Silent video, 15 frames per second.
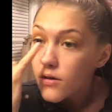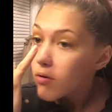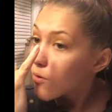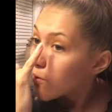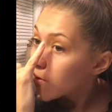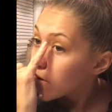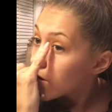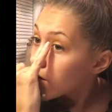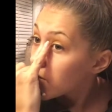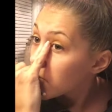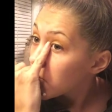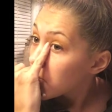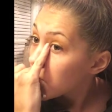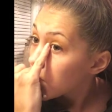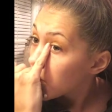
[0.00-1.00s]
corner,
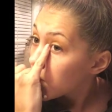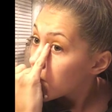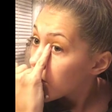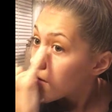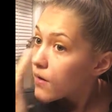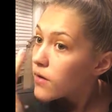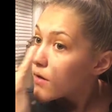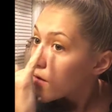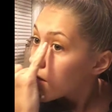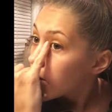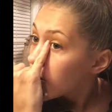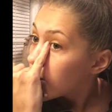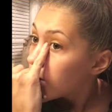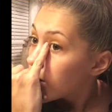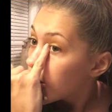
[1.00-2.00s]

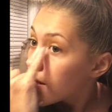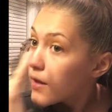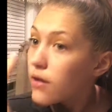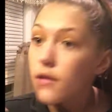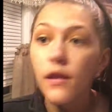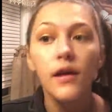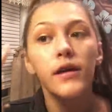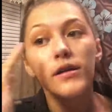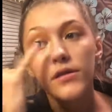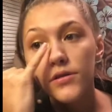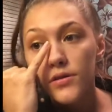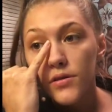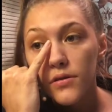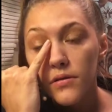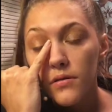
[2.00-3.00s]
like
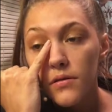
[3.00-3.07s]
this.